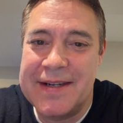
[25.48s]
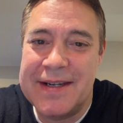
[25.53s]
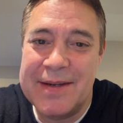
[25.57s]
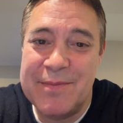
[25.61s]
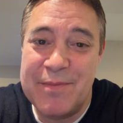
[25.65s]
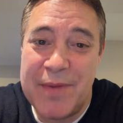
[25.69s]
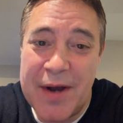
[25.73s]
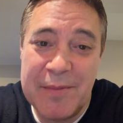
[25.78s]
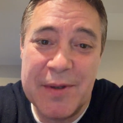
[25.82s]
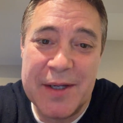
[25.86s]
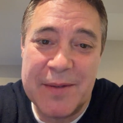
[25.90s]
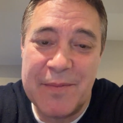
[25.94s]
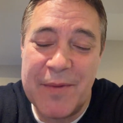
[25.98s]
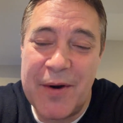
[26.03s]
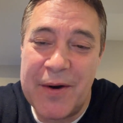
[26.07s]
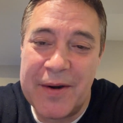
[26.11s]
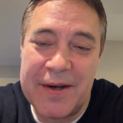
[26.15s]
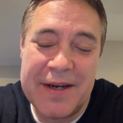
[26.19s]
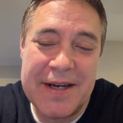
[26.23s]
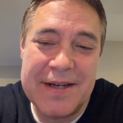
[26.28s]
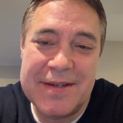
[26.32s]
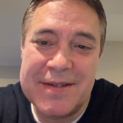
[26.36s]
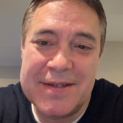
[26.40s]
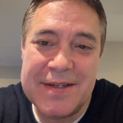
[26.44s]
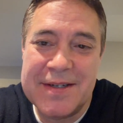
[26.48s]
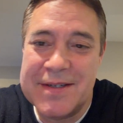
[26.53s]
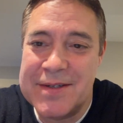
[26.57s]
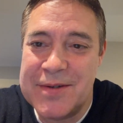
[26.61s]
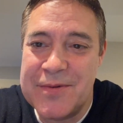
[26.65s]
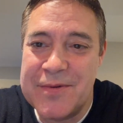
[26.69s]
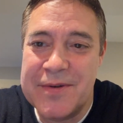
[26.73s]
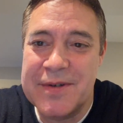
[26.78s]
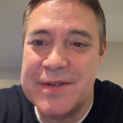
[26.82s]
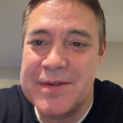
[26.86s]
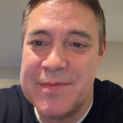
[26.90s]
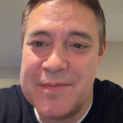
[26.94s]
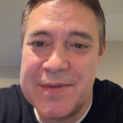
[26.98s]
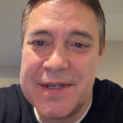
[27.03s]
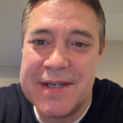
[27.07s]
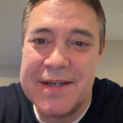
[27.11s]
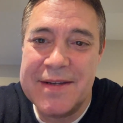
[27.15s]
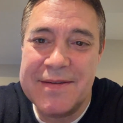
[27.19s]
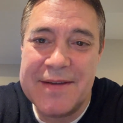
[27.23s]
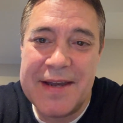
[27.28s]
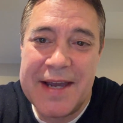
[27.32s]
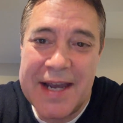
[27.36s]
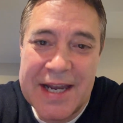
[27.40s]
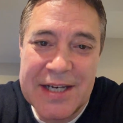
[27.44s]
in public markets, it's going to
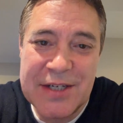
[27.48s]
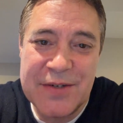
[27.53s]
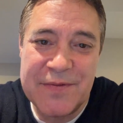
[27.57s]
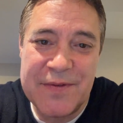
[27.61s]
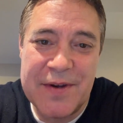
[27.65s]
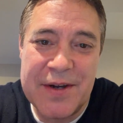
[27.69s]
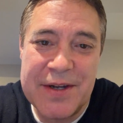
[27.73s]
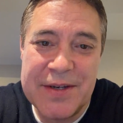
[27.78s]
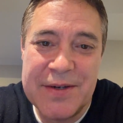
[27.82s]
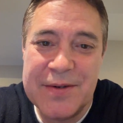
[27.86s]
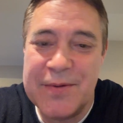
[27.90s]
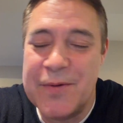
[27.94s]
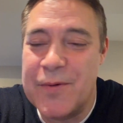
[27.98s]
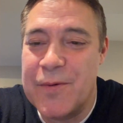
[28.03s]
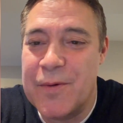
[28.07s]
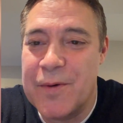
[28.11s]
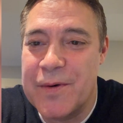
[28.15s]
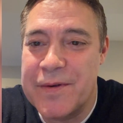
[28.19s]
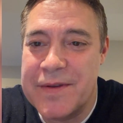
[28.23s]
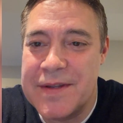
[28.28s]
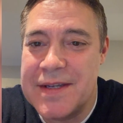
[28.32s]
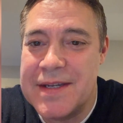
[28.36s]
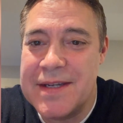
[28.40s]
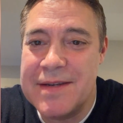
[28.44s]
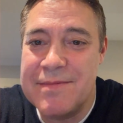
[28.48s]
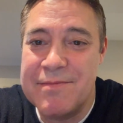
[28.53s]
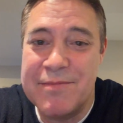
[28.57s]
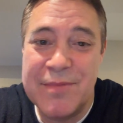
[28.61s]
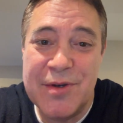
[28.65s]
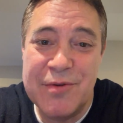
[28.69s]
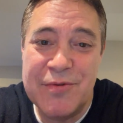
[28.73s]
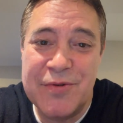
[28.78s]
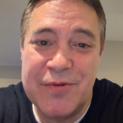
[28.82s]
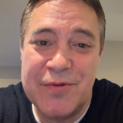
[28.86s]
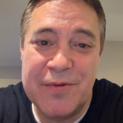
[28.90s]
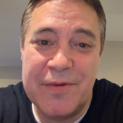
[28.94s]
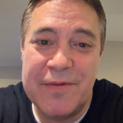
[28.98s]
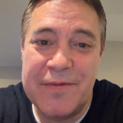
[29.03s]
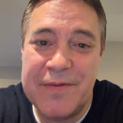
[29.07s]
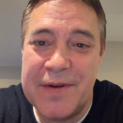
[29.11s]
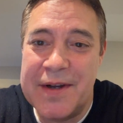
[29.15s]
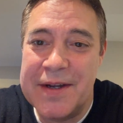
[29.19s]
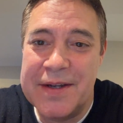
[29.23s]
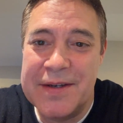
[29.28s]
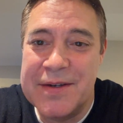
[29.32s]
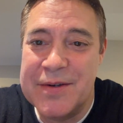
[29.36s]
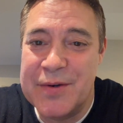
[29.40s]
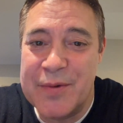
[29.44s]
be the hedge fund or the mutual
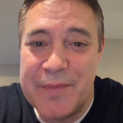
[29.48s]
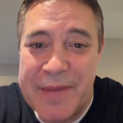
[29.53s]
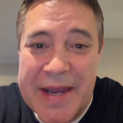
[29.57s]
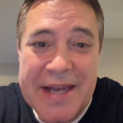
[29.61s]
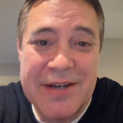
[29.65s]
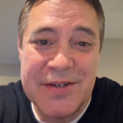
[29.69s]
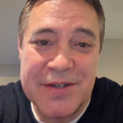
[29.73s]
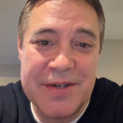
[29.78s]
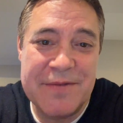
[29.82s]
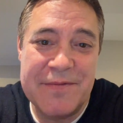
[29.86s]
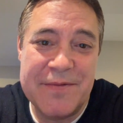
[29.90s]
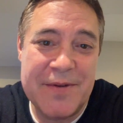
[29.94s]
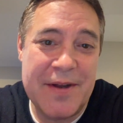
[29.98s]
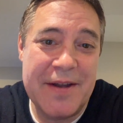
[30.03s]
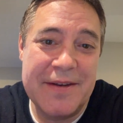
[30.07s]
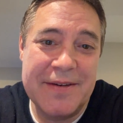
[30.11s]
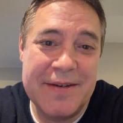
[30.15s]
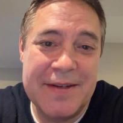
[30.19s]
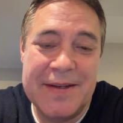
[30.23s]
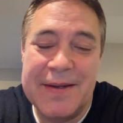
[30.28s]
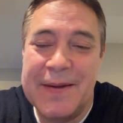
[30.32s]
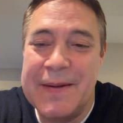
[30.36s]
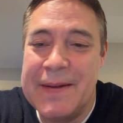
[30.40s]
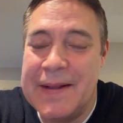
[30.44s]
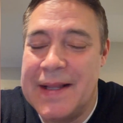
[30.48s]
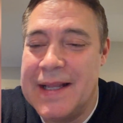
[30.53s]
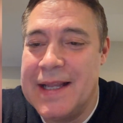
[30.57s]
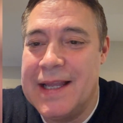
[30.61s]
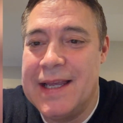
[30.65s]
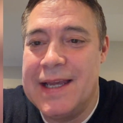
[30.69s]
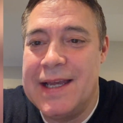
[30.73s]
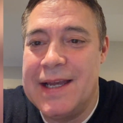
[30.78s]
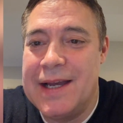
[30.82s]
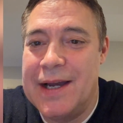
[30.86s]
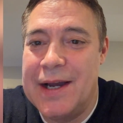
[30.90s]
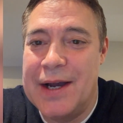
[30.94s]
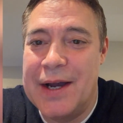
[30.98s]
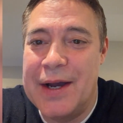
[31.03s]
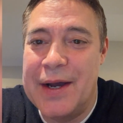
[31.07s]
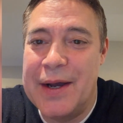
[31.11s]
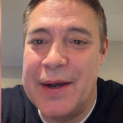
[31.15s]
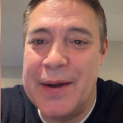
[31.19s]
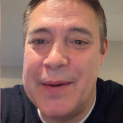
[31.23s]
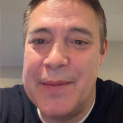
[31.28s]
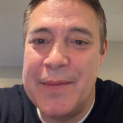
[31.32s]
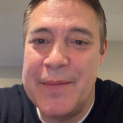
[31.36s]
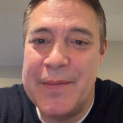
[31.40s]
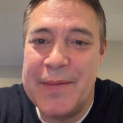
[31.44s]
fund or pension fund.
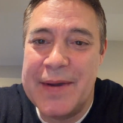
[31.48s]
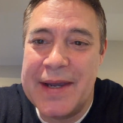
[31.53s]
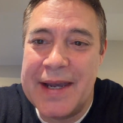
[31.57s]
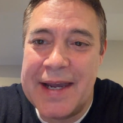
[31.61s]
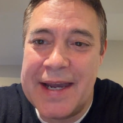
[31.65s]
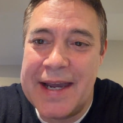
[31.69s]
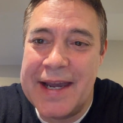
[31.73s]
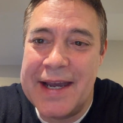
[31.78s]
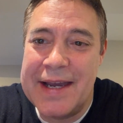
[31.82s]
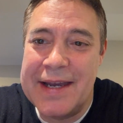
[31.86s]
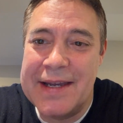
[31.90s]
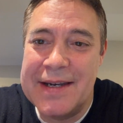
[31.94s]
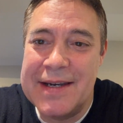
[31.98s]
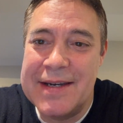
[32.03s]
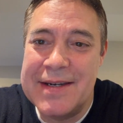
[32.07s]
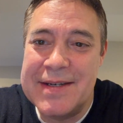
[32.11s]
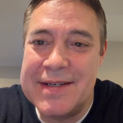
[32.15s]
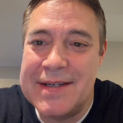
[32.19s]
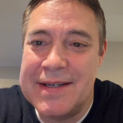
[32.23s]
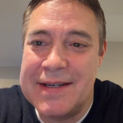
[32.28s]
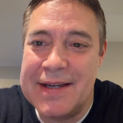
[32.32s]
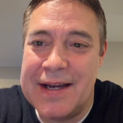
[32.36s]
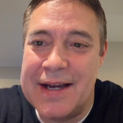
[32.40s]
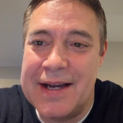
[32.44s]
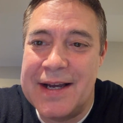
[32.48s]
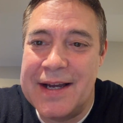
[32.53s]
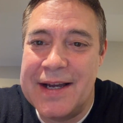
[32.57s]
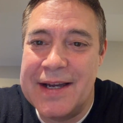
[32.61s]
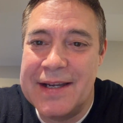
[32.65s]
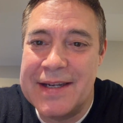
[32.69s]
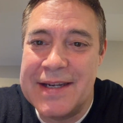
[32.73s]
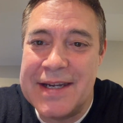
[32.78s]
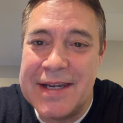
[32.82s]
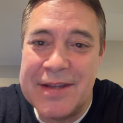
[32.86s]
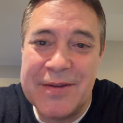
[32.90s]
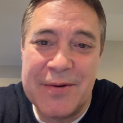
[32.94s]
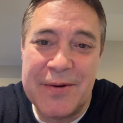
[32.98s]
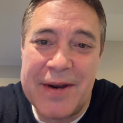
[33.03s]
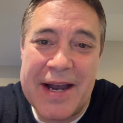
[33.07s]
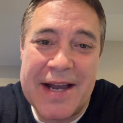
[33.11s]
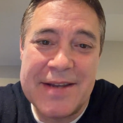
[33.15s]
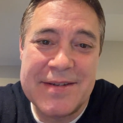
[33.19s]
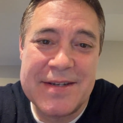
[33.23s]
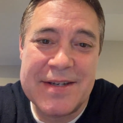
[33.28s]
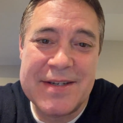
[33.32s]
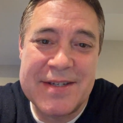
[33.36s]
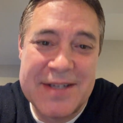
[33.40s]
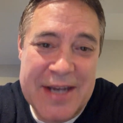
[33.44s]
And either
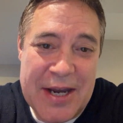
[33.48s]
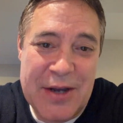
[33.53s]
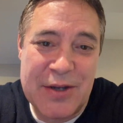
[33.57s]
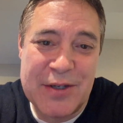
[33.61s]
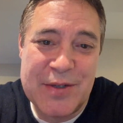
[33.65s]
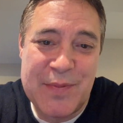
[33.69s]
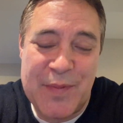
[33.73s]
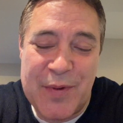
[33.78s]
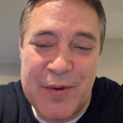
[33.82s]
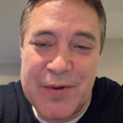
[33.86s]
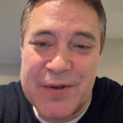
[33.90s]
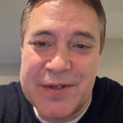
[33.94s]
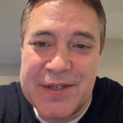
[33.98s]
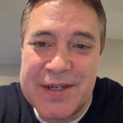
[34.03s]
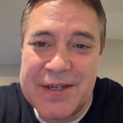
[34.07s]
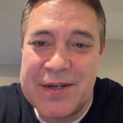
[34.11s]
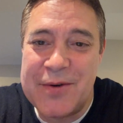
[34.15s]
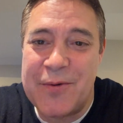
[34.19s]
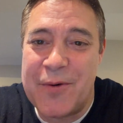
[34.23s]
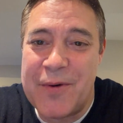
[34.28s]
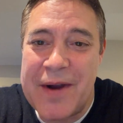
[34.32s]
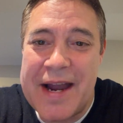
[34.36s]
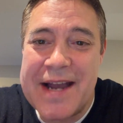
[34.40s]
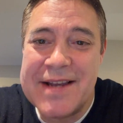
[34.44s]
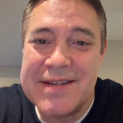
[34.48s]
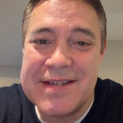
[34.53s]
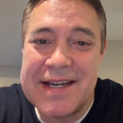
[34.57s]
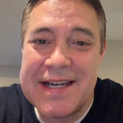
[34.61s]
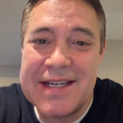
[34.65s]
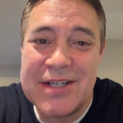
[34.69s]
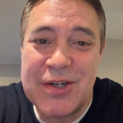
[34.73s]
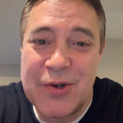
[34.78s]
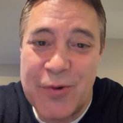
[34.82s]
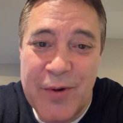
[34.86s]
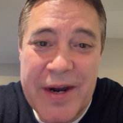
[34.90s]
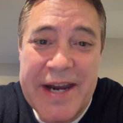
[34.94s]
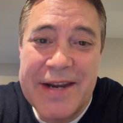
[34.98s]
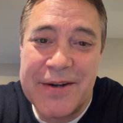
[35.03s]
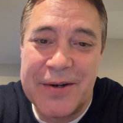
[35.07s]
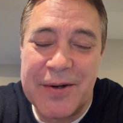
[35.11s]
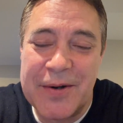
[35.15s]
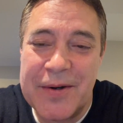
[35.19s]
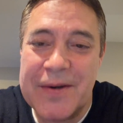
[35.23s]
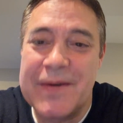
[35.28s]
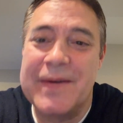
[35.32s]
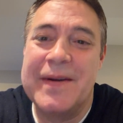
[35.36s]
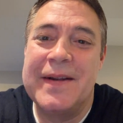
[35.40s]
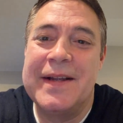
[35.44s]
as a salesperson or as a
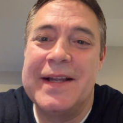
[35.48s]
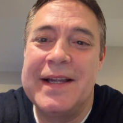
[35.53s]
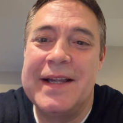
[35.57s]
trader,